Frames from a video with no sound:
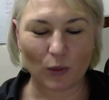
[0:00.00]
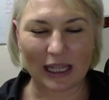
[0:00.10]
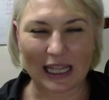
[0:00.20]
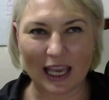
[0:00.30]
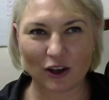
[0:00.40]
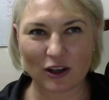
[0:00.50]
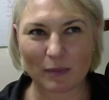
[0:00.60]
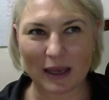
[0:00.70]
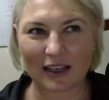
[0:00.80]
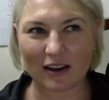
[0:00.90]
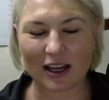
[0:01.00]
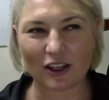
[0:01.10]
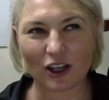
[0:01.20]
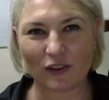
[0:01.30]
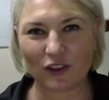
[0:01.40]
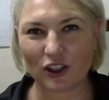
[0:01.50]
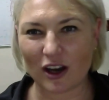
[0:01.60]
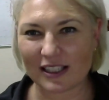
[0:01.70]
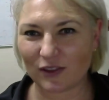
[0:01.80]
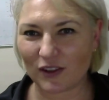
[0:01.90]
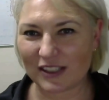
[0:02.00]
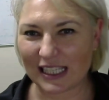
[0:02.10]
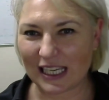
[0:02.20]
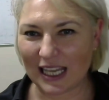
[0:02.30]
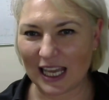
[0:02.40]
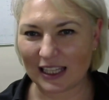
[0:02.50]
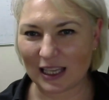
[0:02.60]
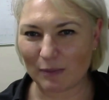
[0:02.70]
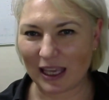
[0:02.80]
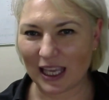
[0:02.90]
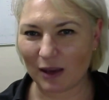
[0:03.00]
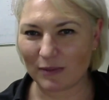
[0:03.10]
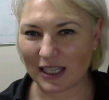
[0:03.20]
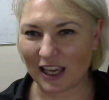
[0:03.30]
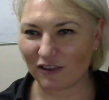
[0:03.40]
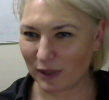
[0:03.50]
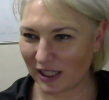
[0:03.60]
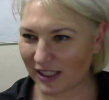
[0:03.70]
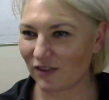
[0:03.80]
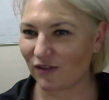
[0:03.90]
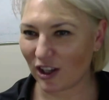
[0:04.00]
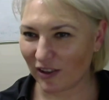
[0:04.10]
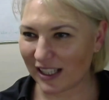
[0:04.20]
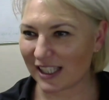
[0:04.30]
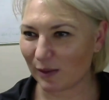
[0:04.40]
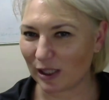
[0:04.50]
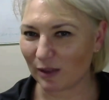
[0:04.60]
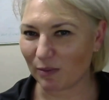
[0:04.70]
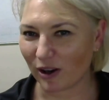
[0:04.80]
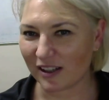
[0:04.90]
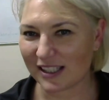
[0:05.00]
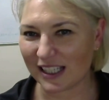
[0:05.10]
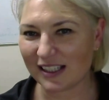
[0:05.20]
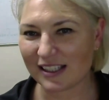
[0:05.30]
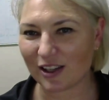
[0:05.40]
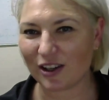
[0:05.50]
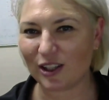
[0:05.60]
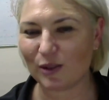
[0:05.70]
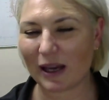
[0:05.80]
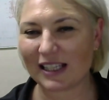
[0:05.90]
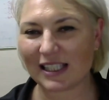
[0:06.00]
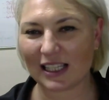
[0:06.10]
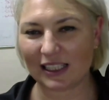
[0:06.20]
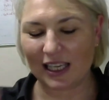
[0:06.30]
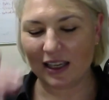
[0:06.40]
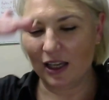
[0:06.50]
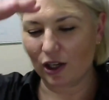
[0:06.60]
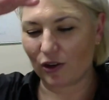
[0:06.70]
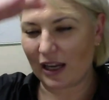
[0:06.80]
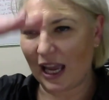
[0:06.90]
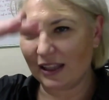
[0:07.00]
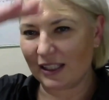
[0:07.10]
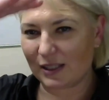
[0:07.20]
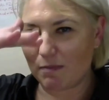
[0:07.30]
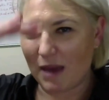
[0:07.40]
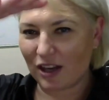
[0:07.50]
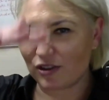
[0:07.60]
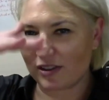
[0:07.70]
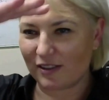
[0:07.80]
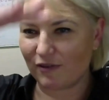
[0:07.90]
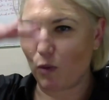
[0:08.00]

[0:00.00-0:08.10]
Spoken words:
we lay it on a bed. I don't know if you guys have ever seen how they make MDF, but it's a very similar process. So you basically create this mattress of